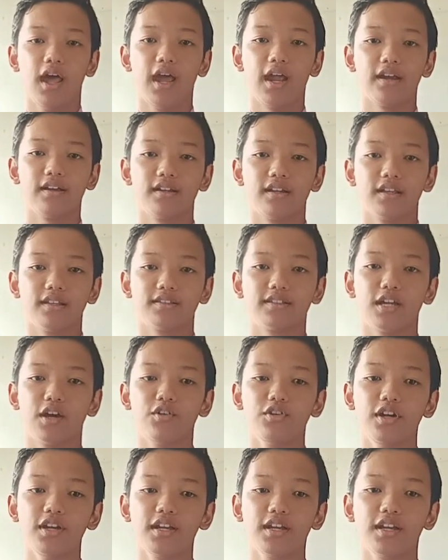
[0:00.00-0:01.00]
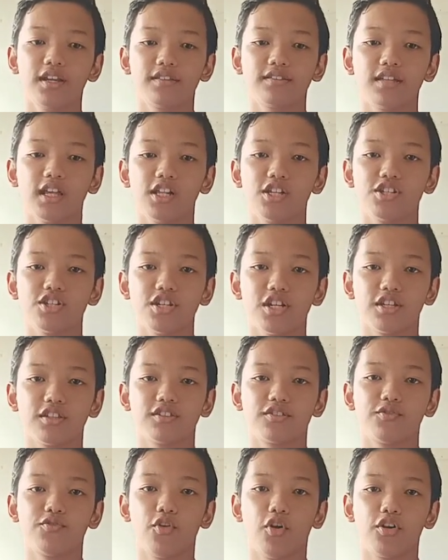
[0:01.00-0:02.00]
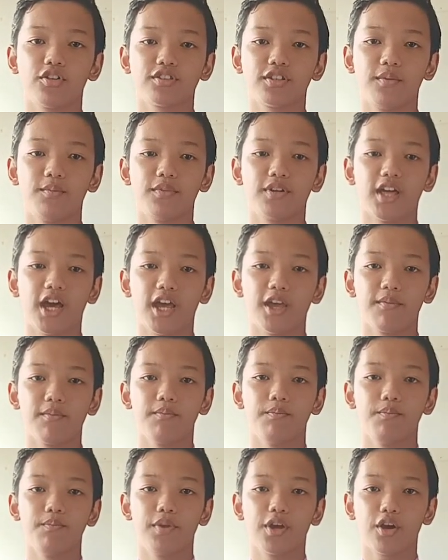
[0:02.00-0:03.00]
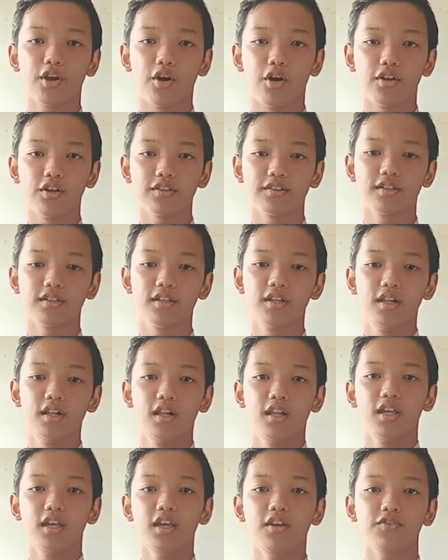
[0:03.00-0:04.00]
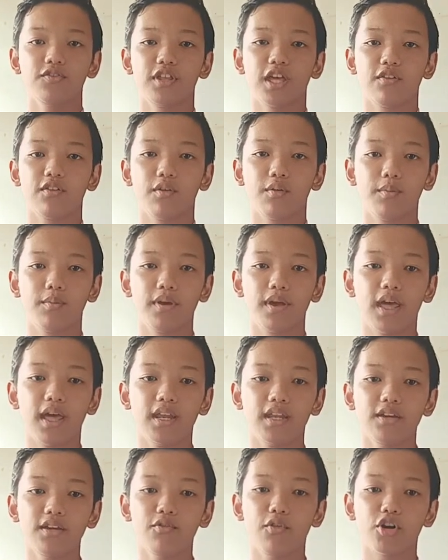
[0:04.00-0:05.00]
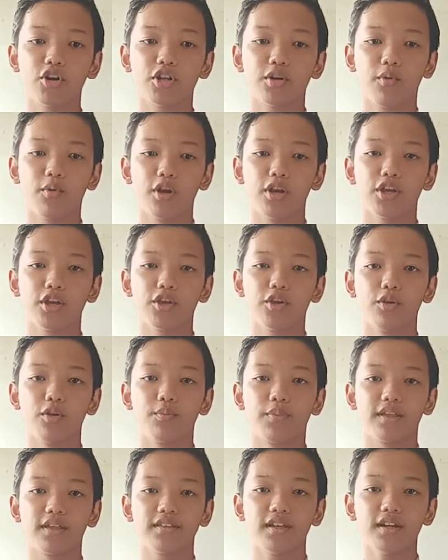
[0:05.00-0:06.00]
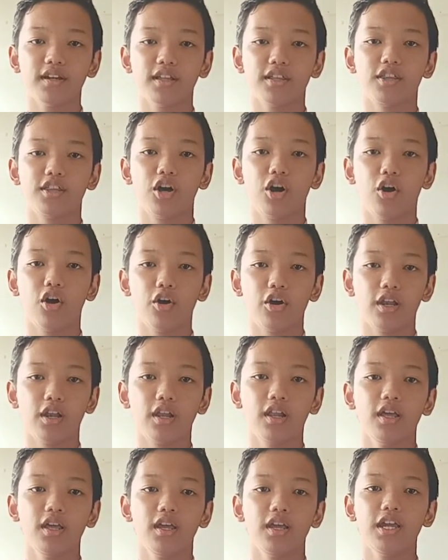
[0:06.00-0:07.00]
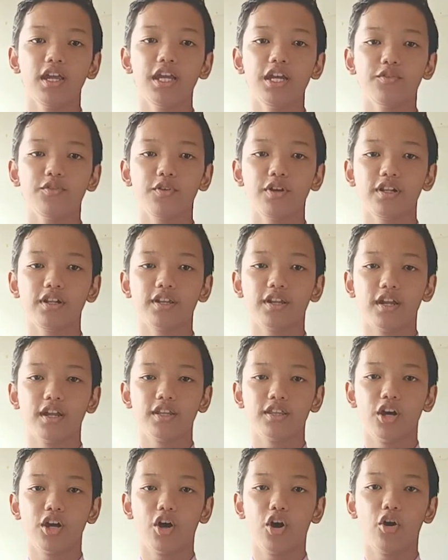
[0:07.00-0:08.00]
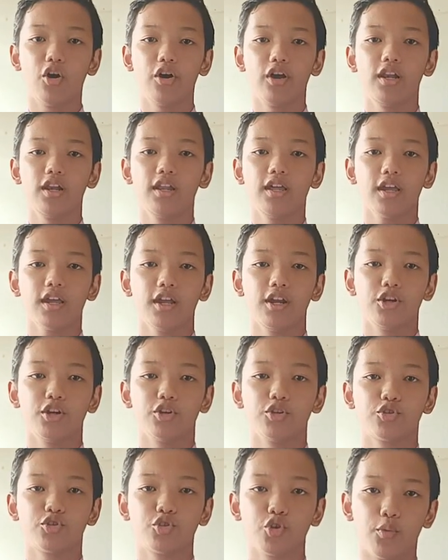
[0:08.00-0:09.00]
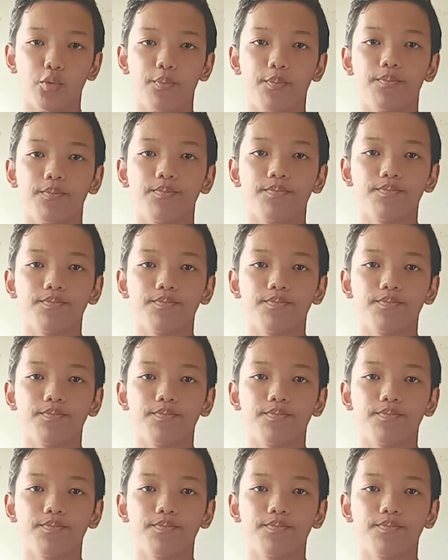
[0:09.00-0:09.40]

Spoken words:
at 70 degrees Celsius for some time because if there will be any water molecule present in the oil, it will turn the oil into soap.